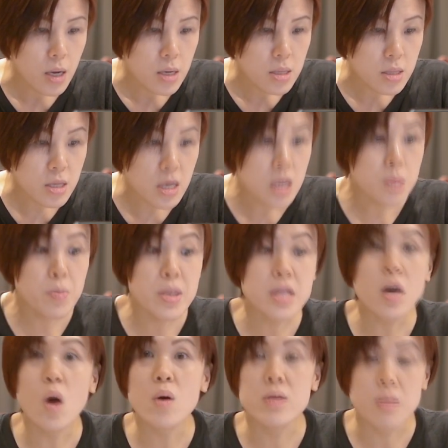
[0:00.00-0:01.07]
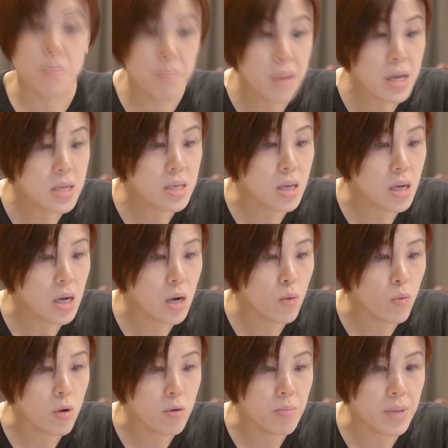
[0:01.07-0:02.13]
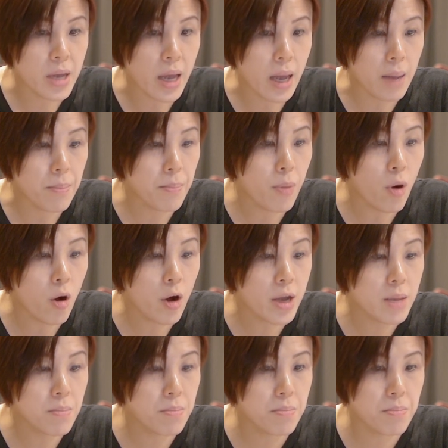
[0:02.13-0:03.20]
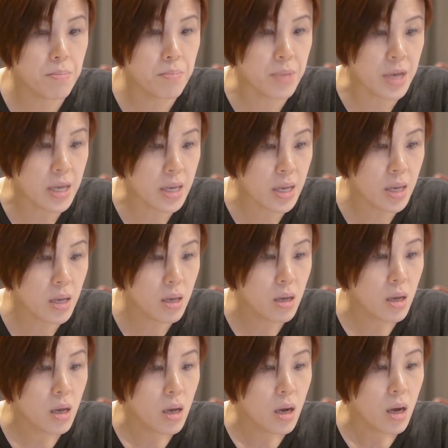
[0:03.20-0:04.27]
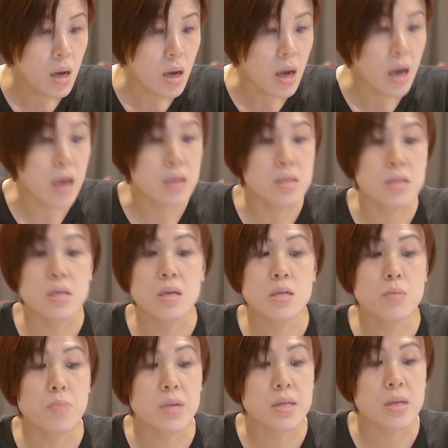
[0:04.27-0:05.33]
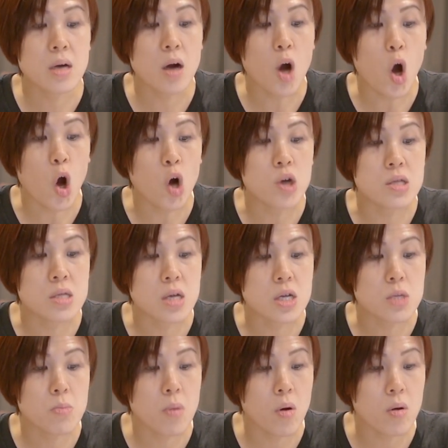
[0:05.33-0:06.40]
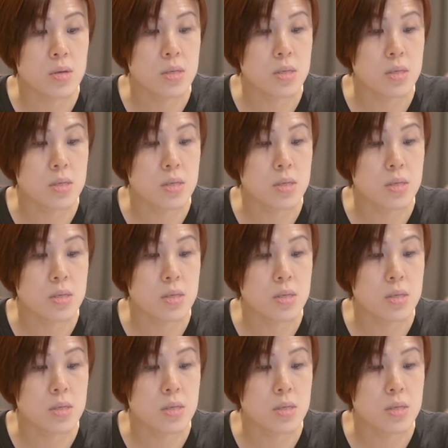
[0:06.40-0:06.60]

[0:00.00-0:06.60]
This beetle on the big circle will be at point B, and this beetle on the small